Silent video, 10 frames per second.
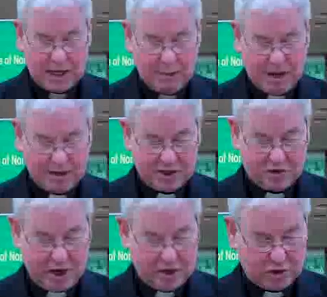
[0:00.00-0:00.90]
about a
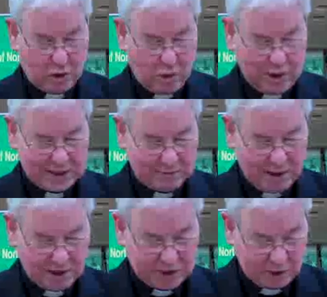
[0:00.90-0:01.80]
strange request
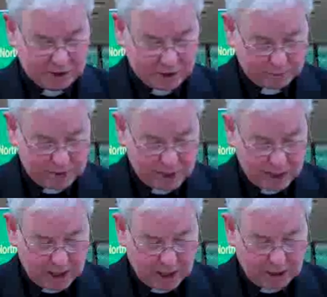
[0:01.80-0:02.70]
passed on to him
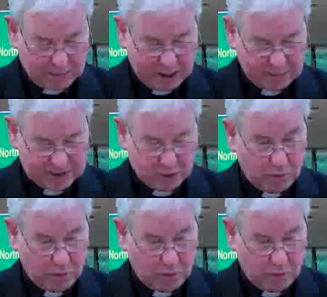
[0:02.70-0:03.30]
by Mr.